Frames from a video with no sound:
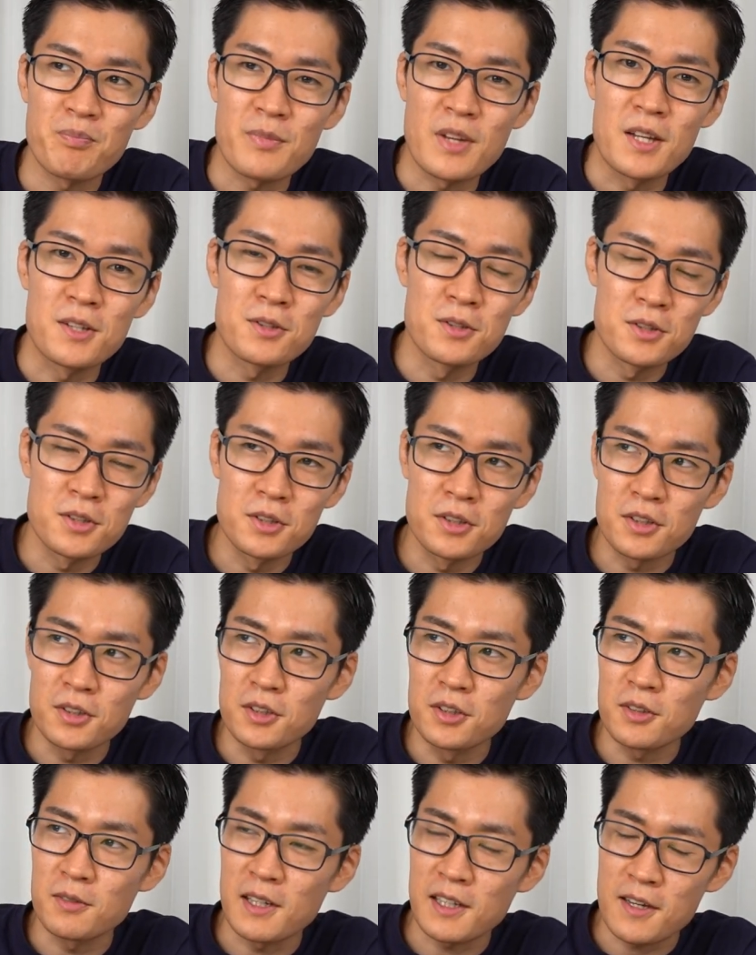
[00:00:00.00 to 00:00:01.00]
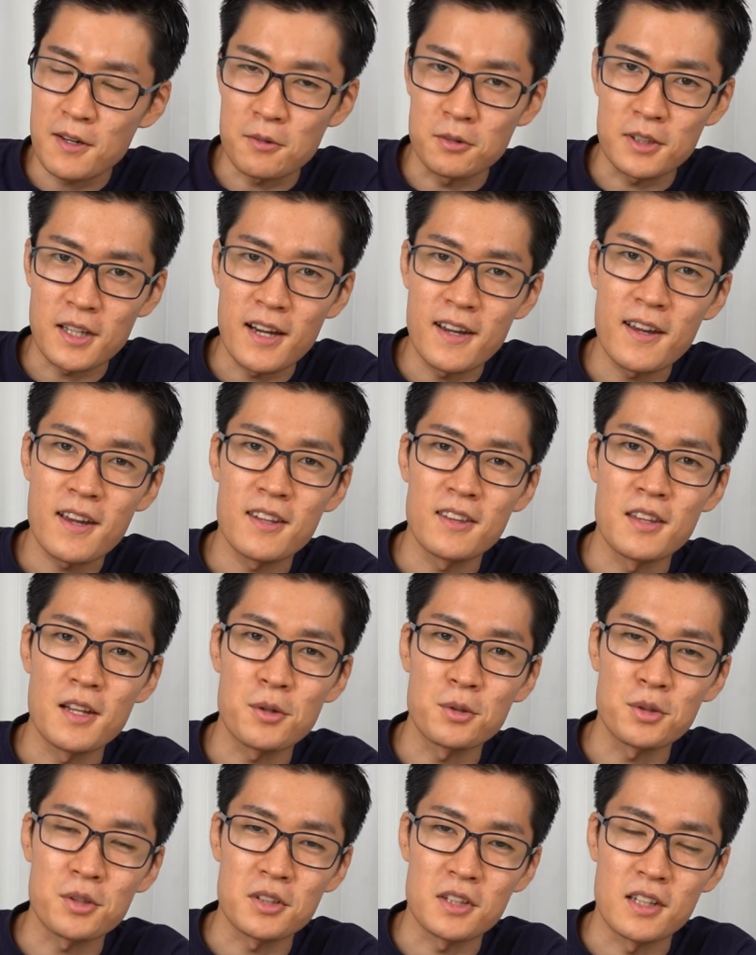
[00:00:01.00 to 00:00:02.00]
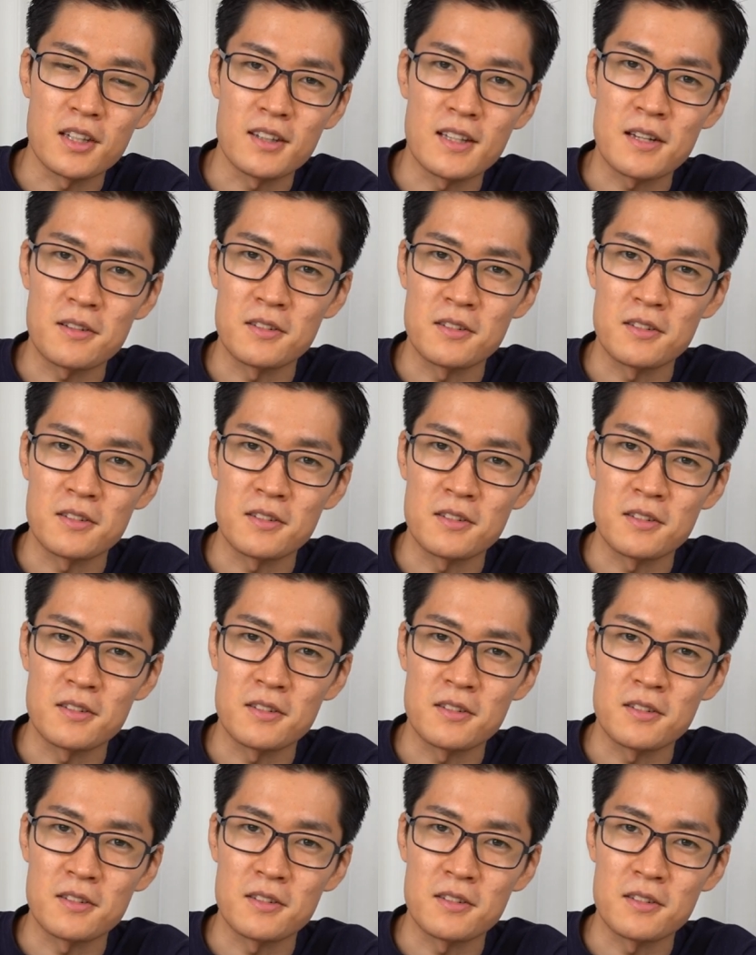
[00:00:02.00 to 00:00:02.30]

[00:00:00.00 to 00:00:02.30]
That would create a massive chaos.